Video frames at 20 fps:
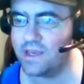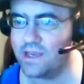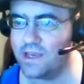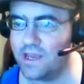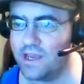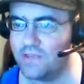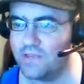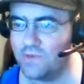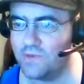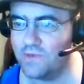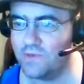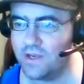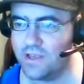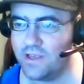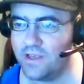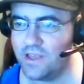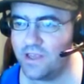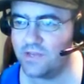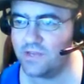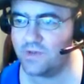connect one to
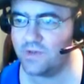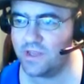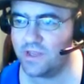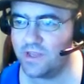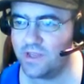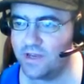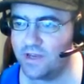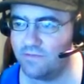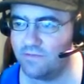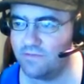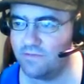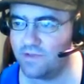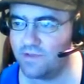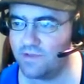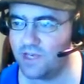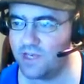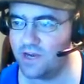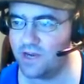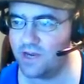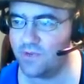each one of the
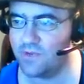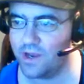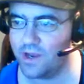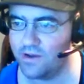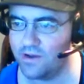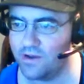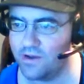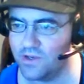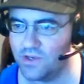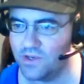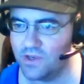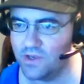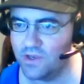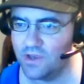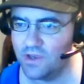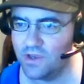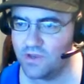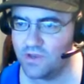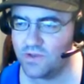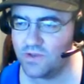generators
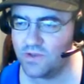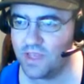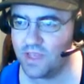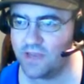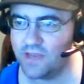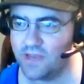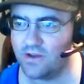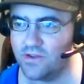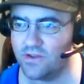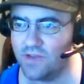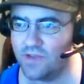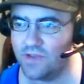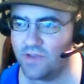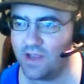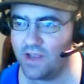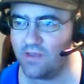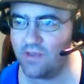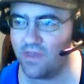so they can all do their